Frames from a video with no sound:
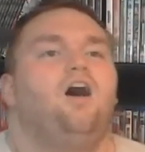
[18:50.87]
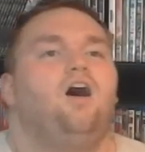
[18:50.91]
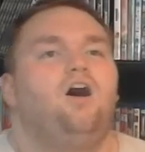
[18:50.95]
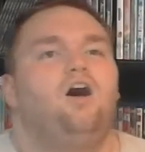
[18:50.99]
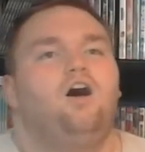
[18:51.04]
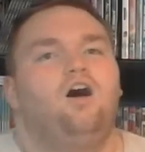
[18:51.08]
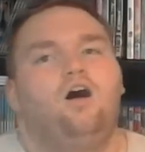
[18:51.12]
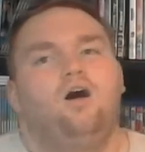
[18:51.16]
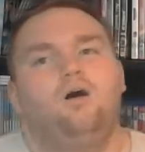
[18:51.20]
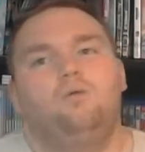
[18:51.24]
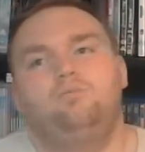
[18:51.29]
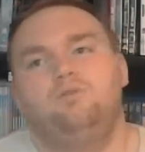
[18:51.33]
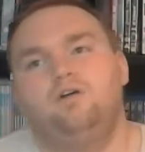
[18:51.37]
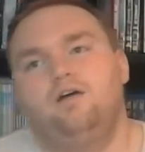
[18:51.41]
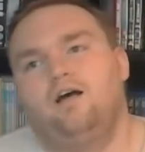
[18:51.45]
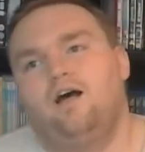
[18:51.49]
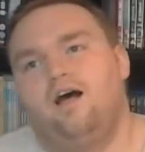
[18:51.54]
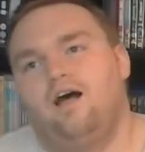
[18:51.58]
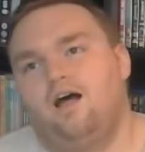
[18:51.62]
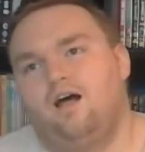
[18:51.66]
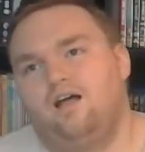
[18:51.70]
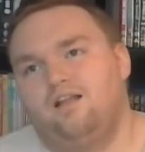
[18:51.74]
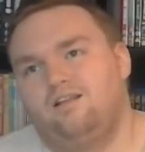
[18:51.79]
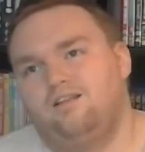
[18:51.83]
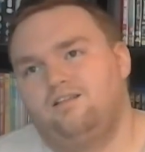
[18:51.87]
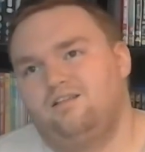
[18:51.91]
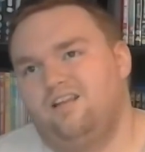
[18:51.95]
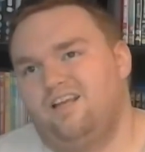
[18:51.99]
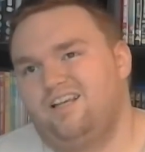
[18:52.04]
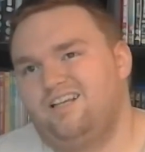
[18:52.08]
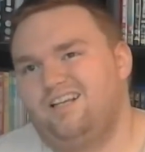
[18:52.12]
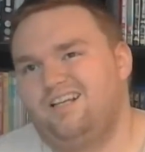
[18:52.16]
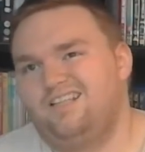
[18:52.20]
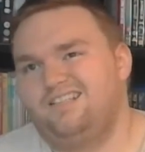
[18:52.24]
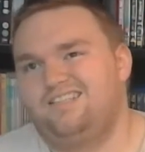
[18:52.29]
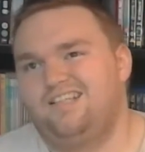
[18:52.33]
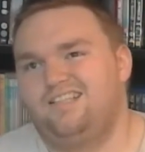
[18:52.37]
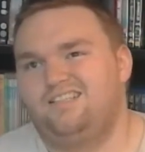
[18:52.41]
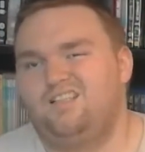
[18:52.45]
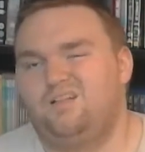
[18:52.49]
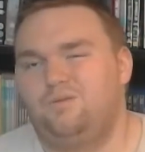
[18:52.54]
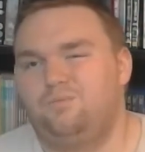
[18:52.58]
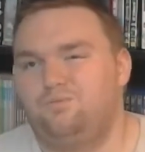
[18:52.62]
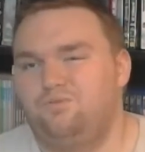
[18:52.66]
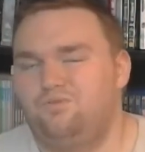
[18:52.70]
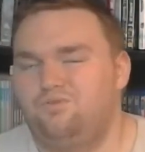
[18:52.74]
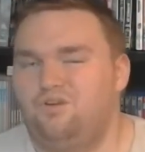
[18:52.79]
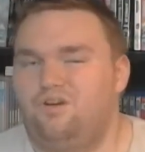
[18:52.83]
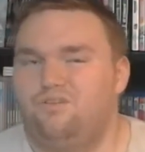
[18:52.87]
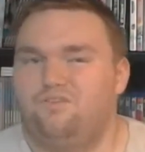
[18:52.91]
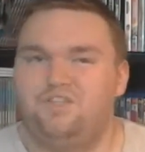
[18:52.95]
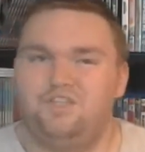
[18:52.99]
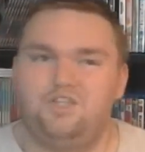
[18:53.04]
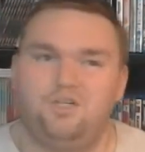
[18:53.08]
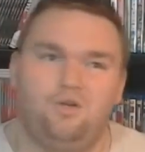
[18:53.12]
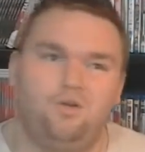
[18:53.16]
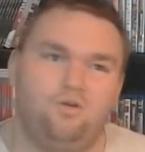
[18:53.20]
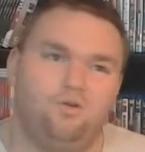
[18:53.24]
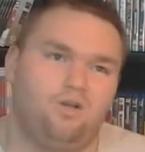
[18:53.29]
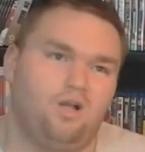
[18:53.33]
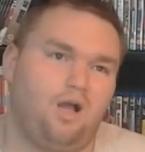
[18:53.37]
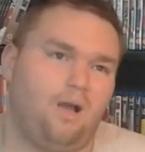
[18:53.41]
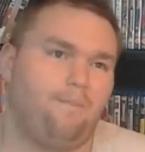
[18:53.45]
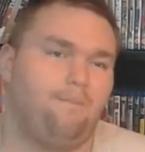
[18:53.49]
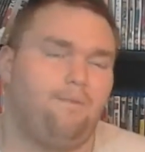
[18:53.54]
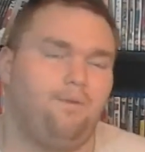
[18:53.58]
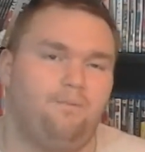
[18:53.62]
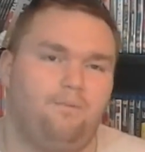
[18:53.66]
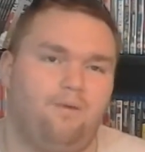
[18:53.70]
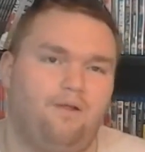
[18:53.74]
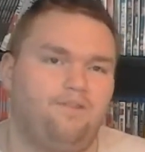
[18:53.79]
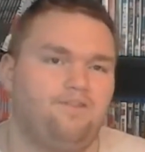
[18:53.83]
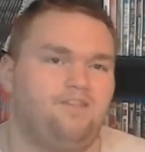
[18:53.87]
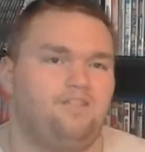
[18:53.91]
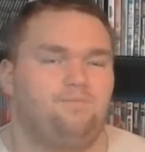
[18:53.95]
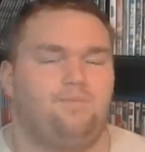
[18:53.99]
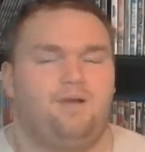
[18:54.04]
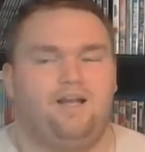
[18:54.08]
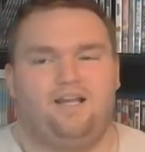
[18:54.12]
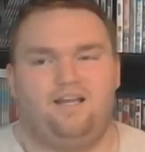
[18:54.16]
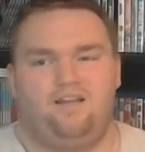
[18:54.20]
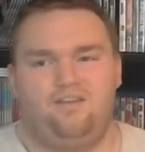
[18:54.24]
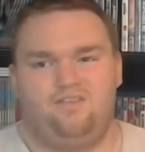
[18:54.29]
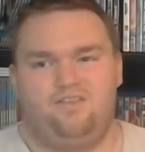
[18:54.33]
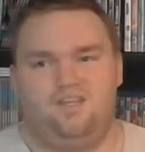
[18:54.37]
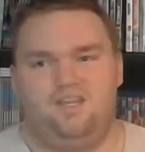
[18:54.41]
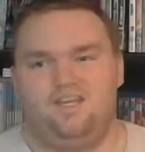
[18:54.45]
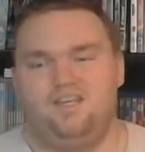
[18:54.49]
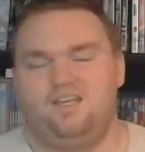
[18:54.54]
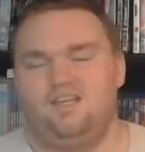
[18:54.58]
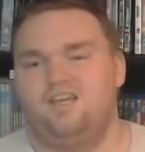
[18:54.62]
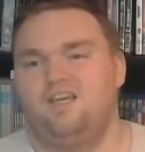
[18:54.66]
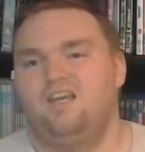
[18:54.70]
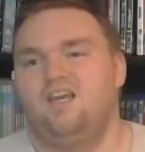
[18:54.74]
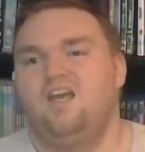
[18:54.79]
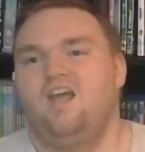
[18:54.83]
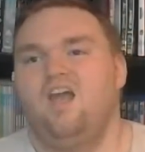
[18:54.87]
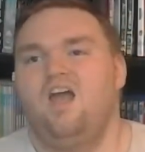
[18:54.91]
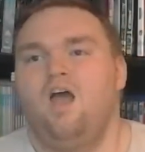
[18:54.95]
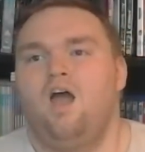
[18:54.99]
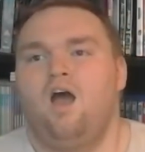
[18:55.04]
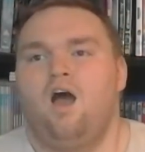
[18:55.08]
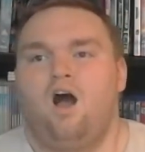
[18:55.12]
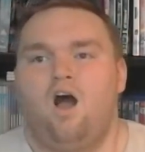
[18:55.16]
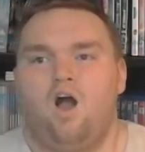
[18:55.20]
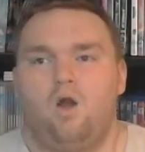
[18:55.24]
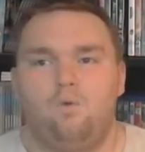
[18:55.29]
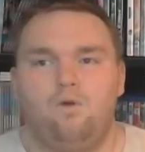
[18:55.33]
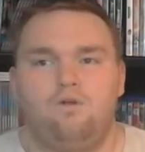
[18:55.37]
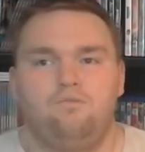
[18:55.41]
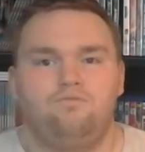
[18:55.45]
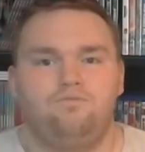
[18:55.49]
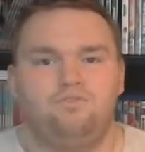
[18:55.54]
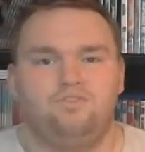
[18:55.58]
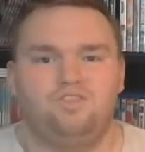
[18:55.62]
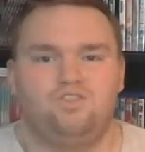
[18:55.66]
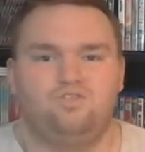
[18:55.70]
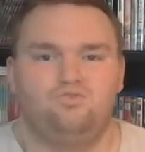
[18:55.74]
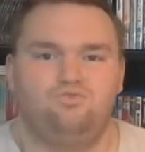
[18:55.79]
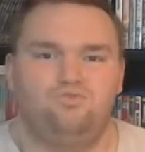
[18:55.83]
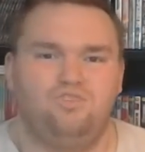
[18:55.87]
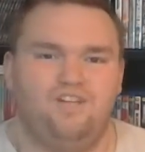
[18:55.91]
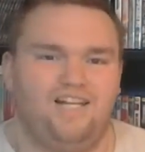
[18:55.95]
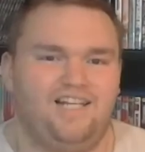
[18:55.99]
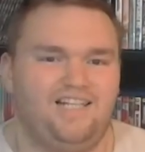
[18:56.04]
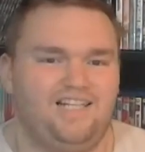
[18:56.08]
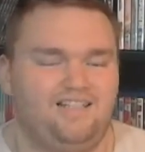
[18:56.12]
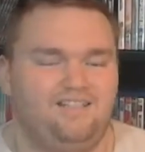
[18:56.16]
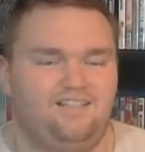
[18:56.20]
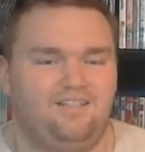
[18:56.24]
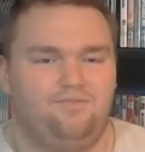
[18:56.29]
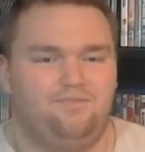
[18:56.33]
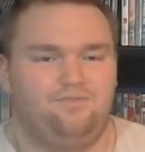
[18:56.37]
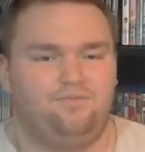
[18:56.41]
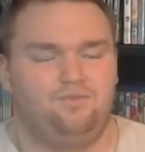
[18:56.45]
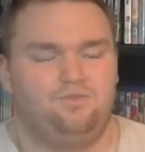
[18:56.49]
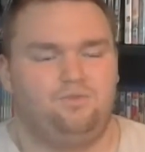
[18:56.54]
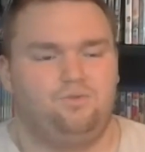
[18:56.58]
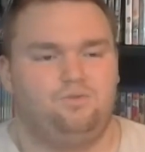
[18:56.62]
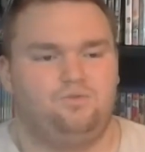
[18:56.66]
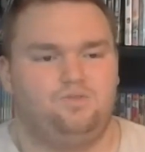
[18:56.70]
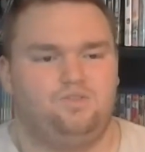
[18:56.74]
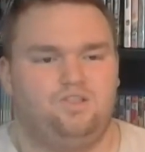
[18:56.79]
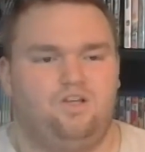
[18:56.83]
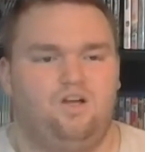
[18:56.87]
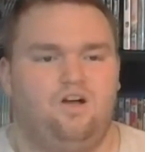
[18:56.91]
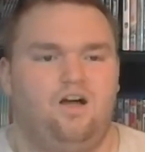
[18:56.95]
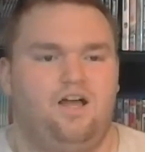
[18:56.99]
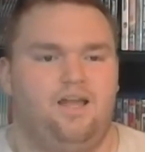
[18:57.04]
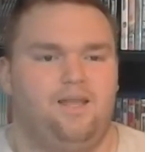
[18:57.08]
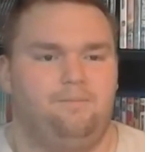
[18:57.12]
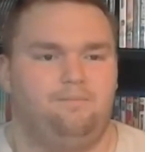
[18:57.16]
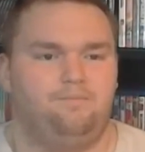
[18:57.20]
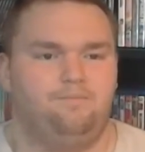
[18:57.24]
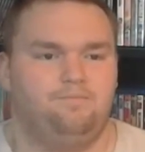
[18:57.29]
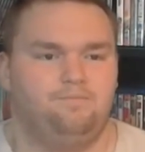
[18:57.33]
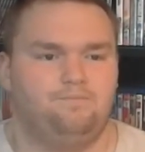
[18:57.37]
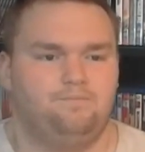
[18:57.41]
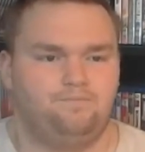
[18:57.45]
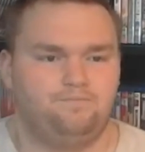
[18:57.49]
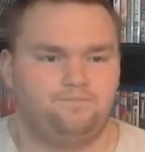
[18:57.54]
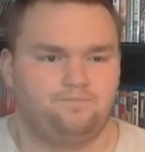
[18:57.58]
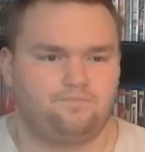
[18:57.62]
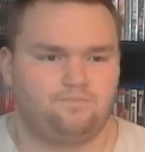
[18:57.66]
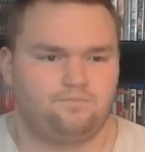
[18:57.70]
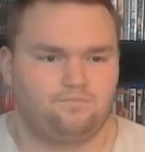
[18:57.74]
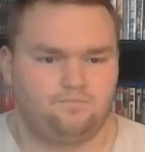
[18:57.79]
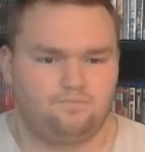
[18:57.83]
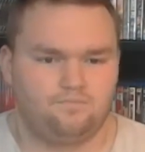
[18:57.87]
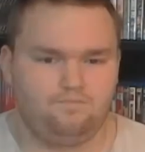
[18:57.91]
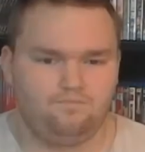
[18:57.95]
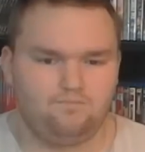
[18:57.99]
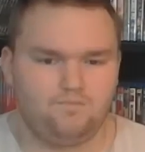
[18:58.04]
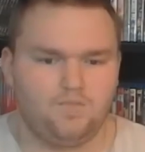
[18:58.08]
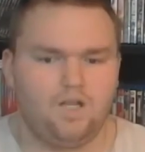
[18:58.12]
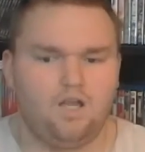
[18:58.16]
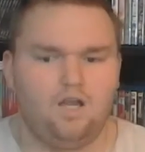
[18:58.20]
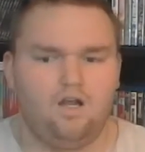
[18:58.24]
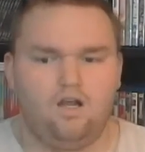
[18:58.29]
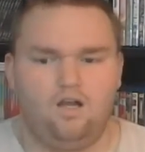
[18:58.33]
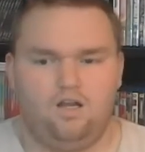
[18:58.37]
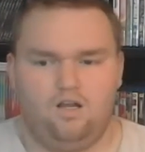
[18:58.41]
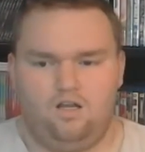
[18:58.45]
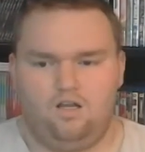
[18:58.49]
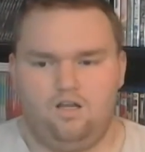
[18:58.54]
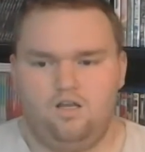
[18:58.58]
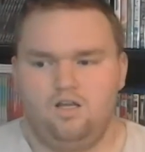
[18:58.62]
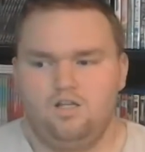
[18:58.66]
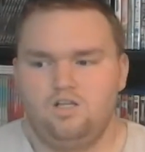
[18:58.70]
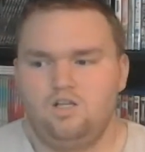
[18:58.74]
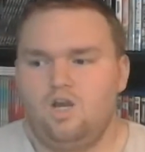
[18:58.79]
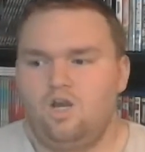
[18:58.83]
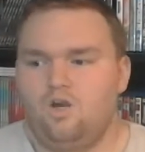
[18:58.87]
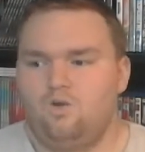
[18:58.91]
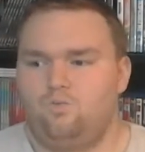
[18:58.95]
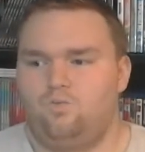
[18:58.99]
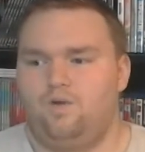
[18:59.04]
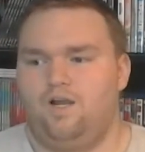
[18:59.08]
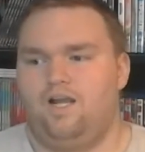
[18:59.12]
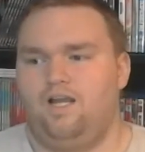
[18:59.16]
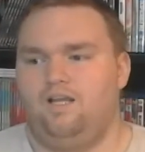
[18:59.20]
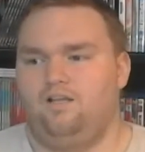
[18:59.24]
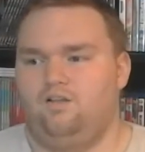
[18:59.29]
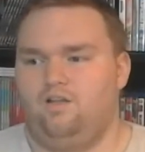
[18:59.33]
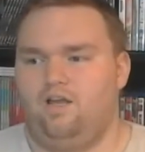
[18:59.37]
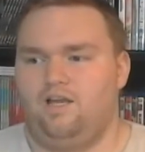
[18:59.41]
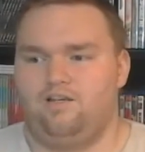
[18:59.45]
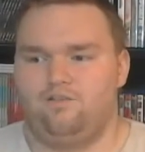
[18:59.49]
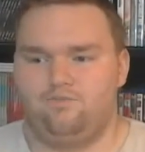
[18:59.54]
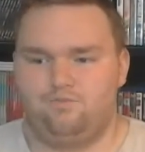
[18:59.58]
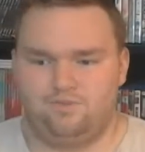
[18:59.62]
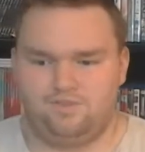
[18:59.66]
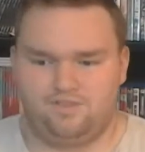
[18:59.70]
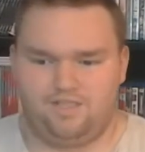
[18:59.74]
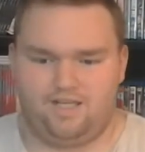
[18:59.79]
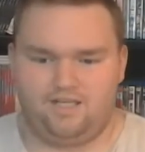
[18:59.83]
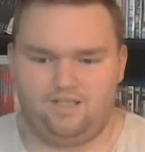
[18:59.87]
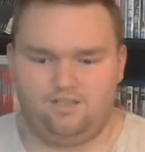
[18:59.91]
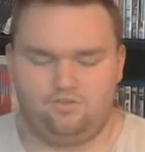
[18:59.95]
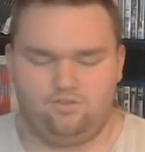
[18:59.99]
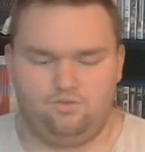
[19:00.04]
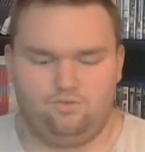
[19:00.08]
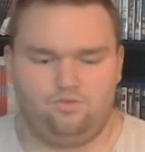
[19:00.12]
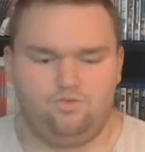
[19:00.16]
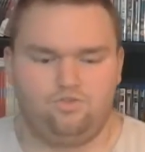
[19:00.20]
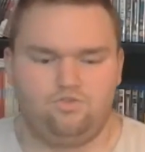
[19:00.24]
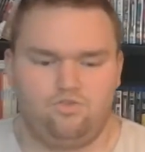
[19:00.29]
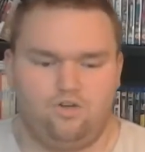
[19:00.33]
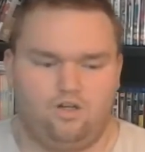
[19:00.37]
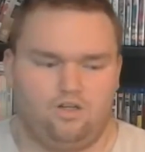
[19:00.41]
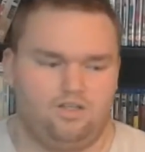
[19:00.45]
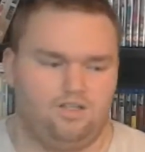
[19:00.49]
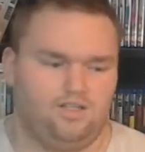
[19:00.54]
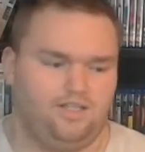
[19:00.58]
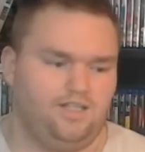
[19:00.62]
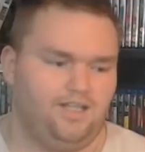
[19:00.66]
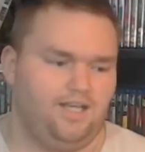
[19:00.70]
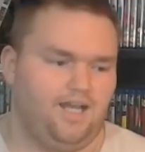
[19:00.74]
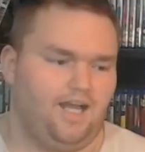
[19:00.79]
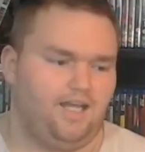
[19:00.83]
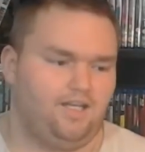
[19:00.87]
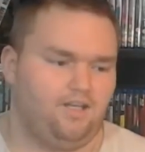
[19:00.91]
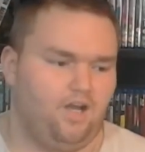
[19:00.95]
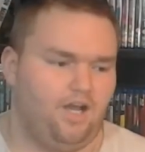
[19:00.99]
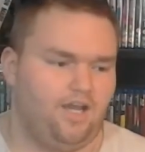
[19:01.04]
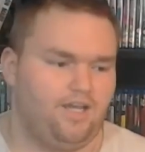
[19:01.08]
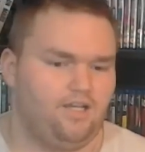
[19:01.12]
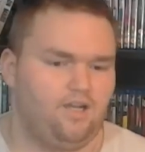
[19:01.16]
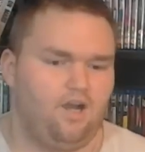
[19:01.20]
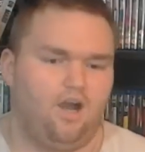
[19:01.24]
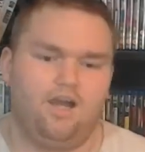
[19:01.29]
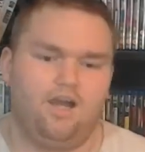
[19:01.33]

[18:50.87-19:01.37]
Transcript: But like I said in a video a couple of months back, I think, I went through this really difficult time where life was getting too struggling, and I